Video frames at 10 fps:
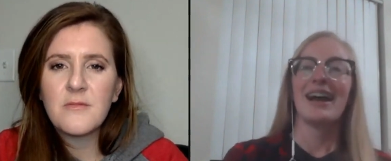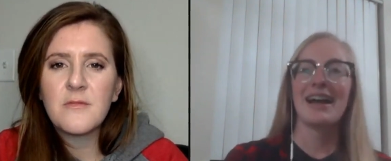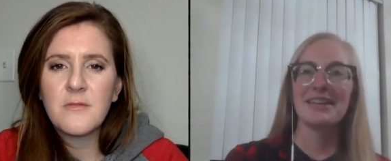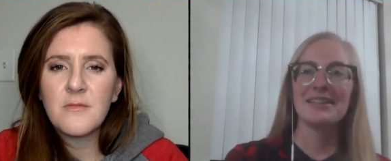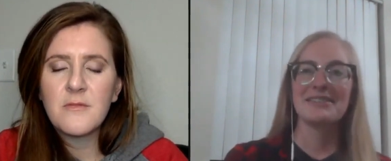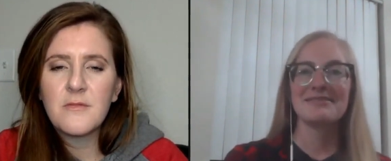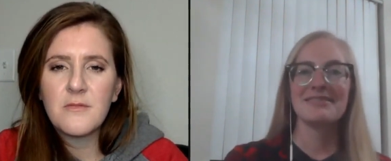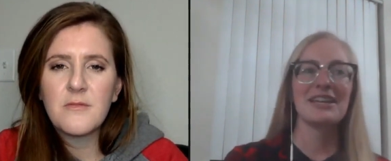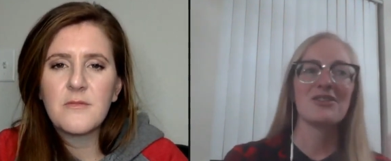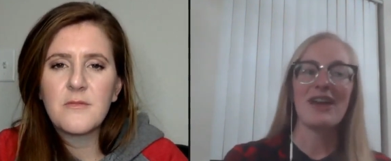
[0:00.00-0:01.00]
Speaker 1: I can
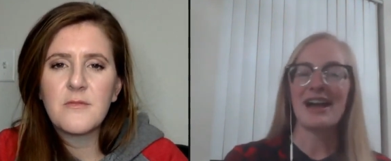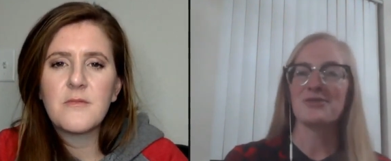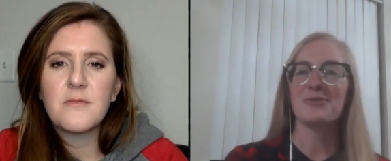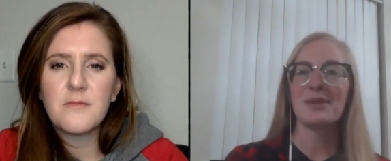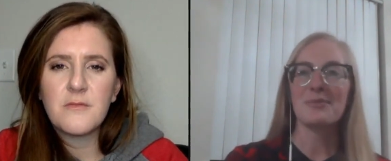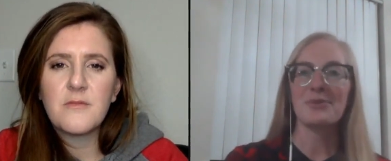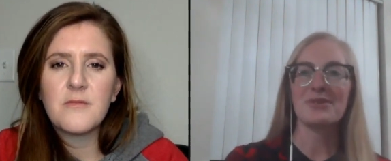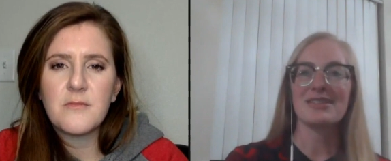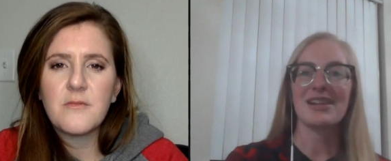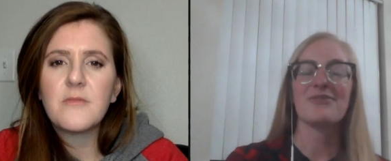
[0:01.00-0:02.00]
interact with people
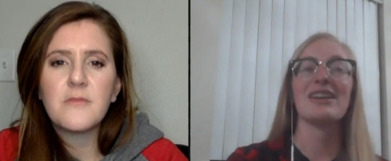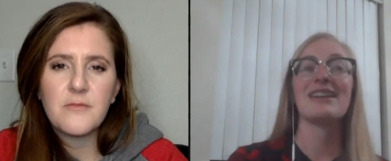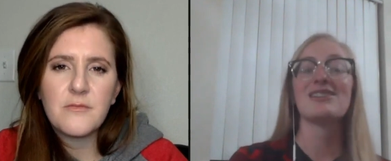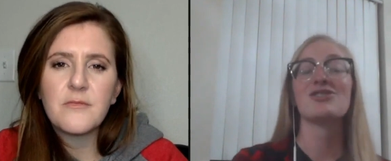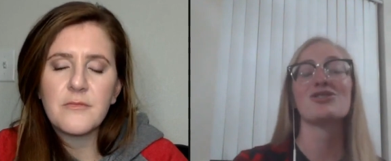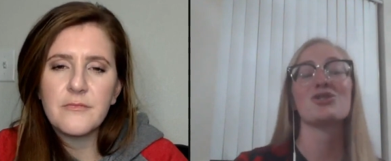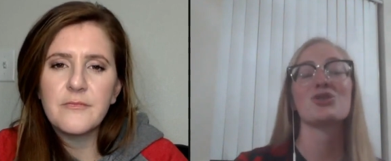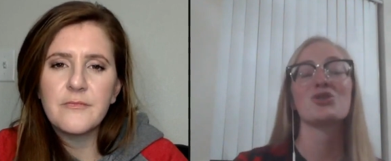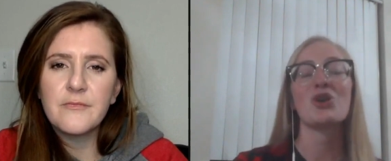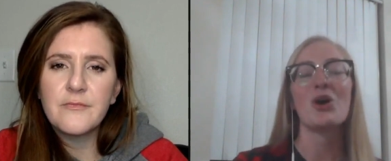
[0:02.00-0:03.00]
and stuff. It is
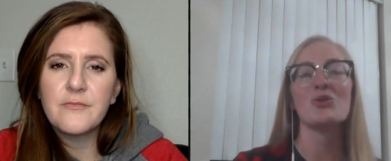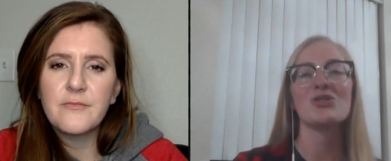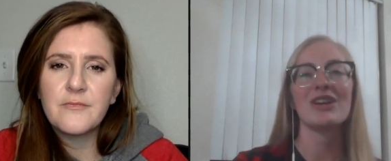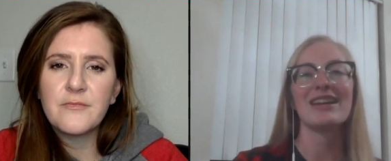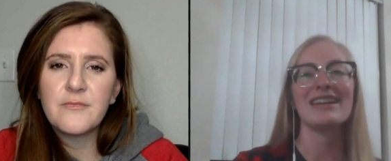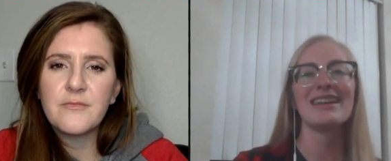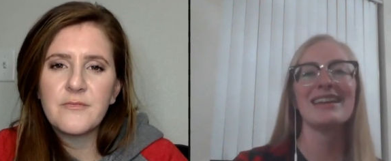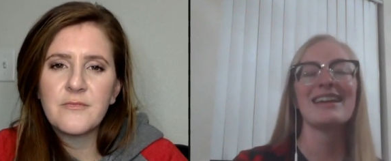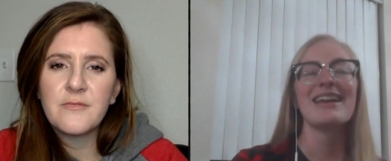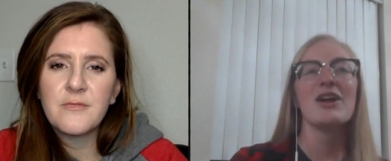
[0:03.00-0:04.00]
just so draining.
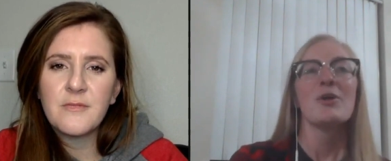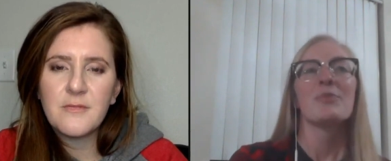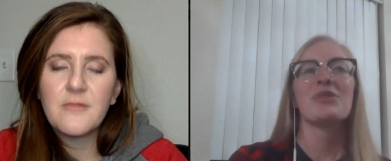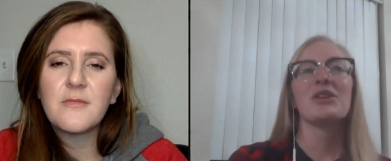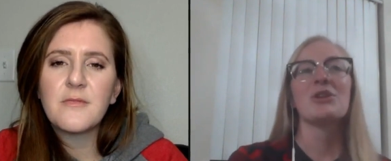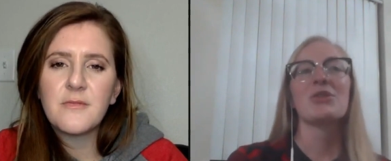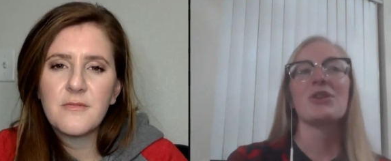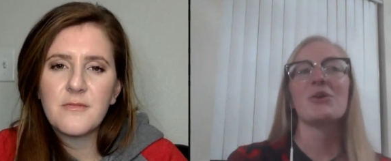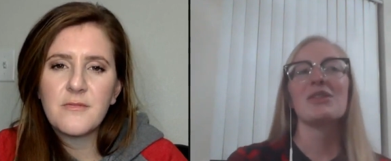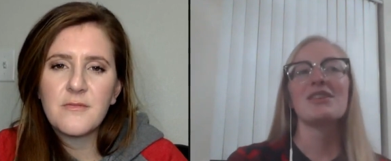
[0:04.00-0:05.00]
But then you
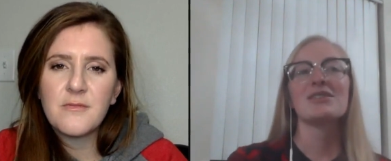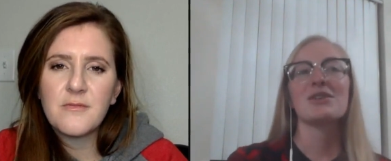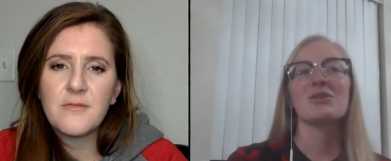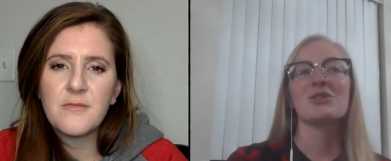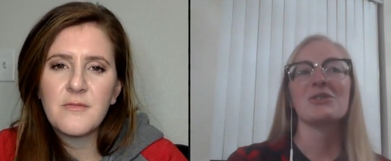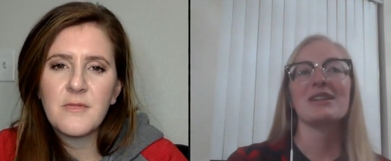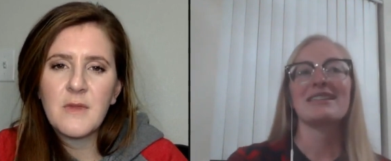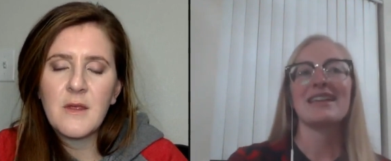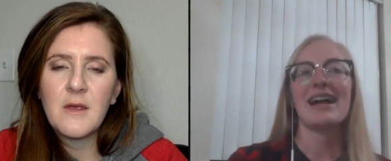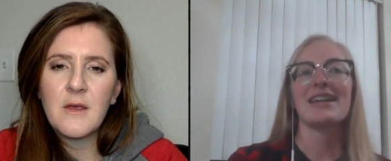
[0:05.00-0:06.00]
throw in the social
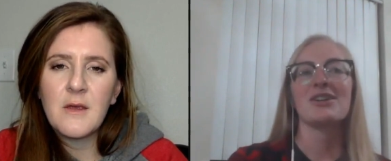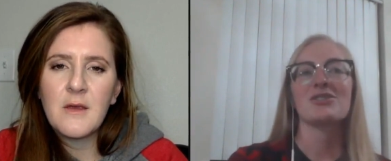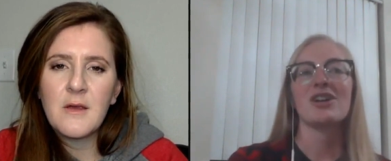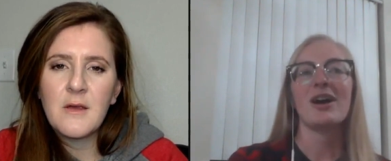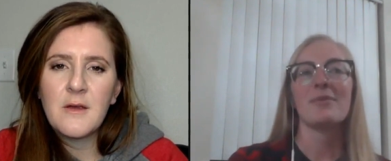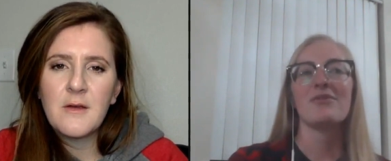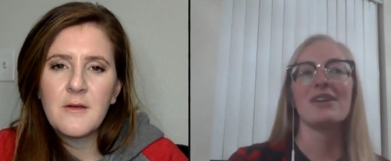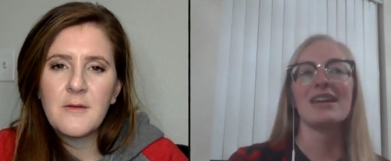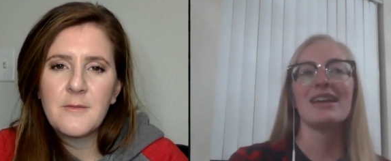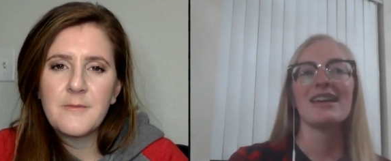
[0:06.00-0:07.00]
anxiety on top of
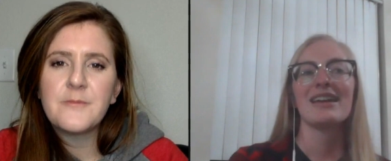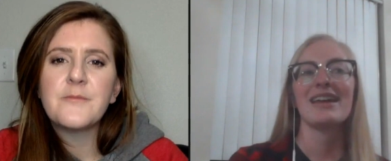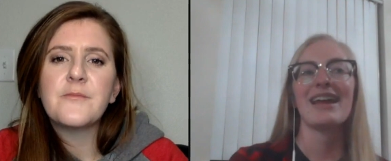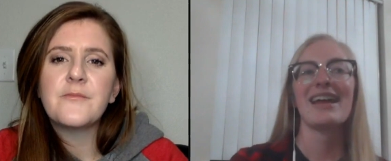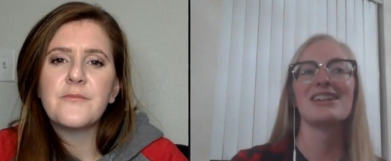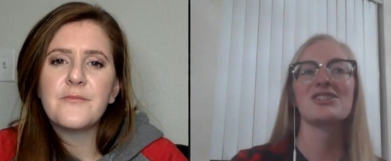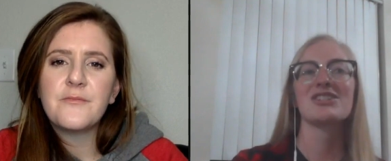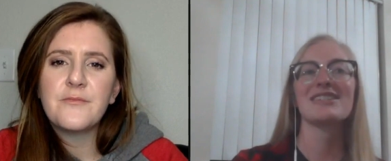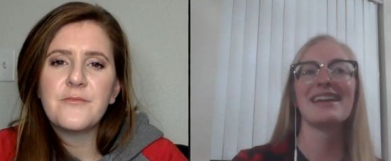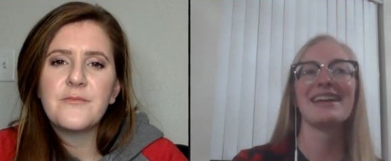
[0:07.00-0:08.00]
it, and it's
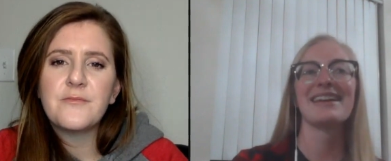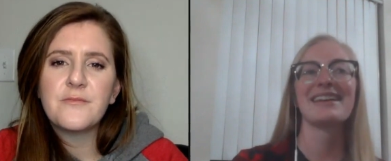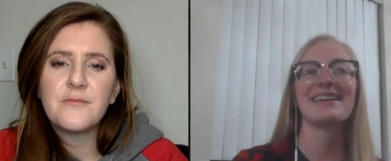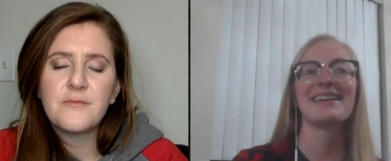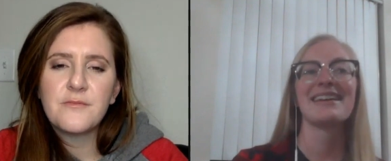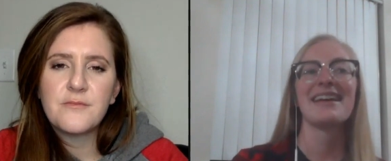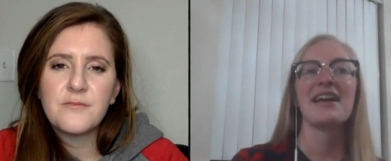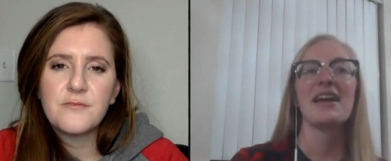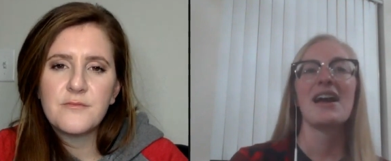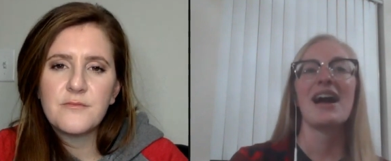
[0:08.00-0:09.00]
just like,
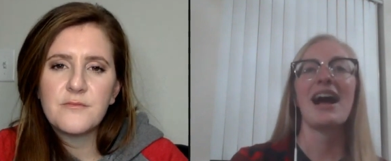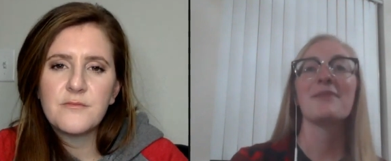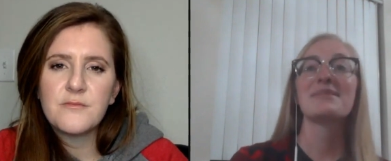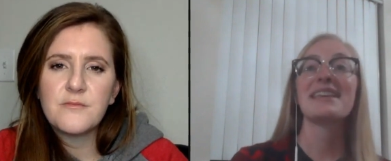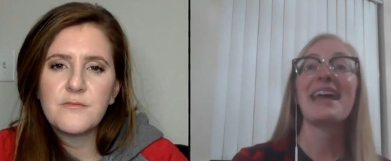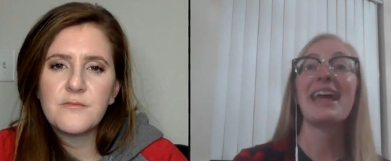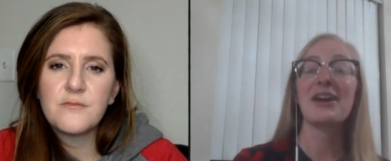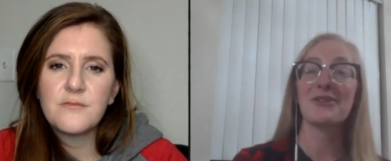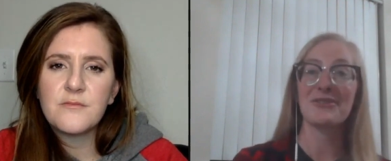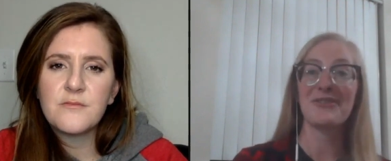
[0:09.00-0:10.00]
I'm
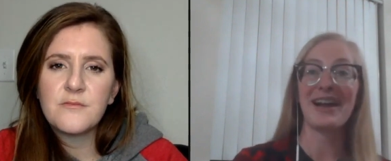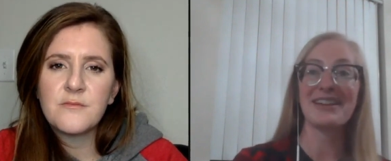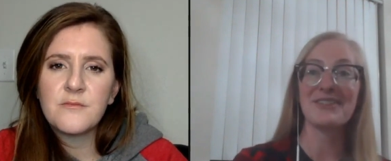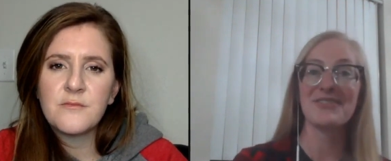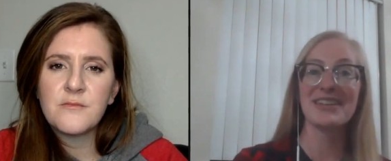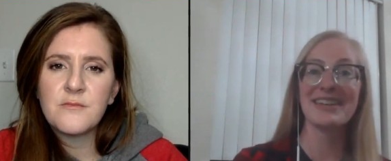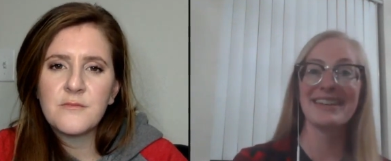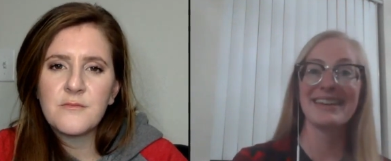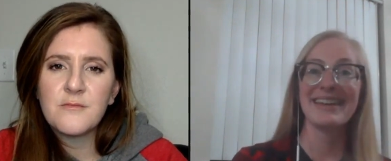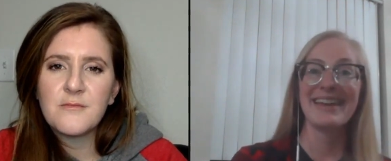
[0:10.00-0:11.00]
terrified of it.
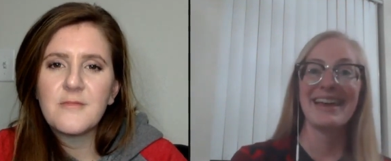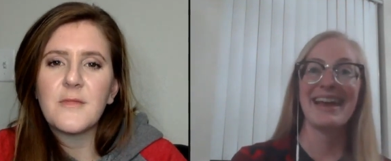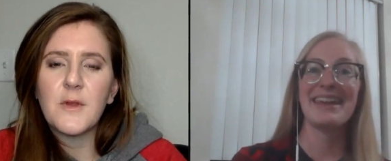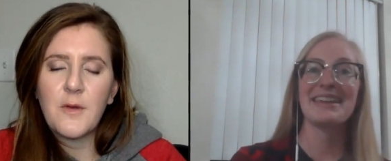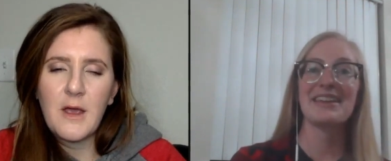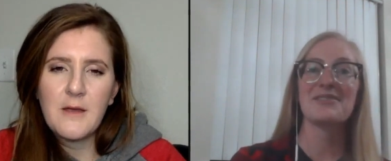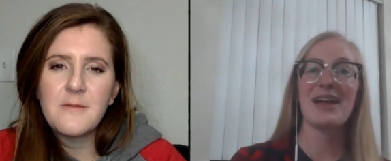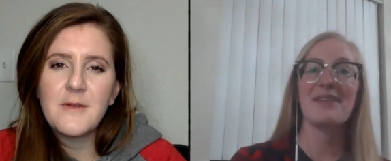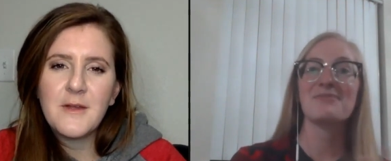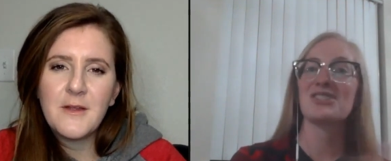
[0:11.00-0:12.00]
Speaker 2: And it gives,
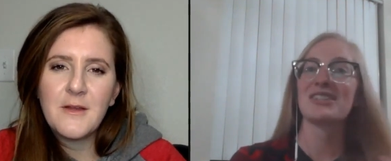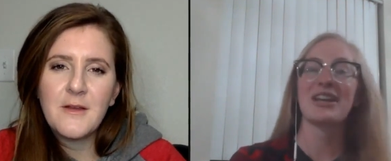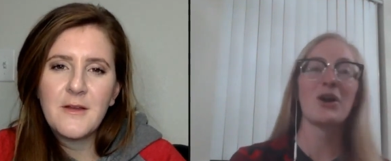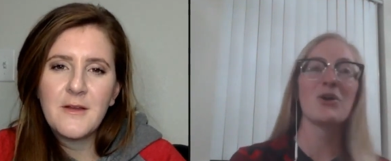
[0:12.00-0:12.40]
I'm just like